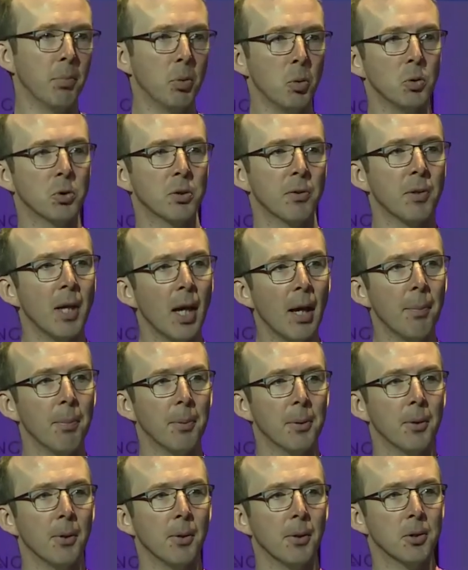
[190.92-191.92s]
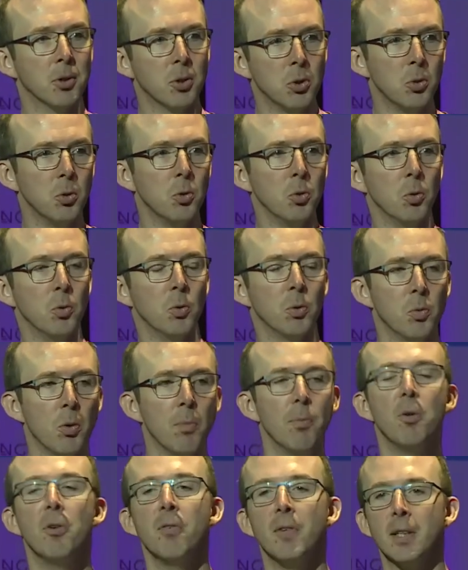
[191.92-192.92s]
pools of capital to
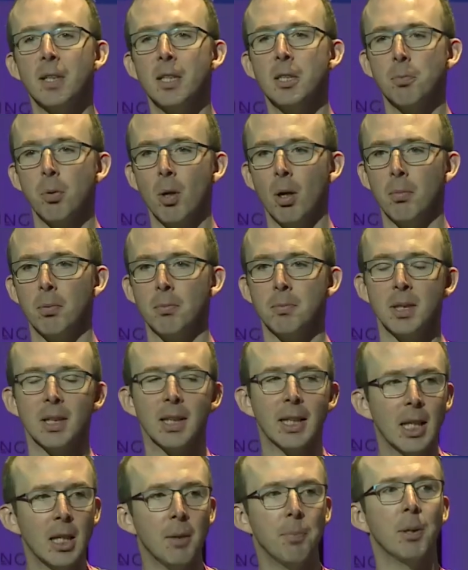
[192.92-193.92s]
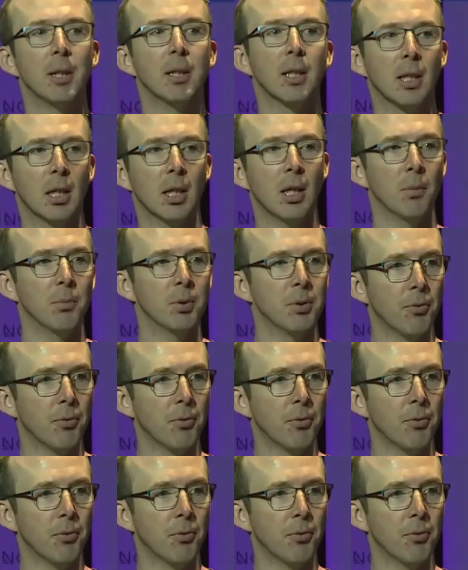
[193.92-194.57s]
removing these problems and keeping the clubs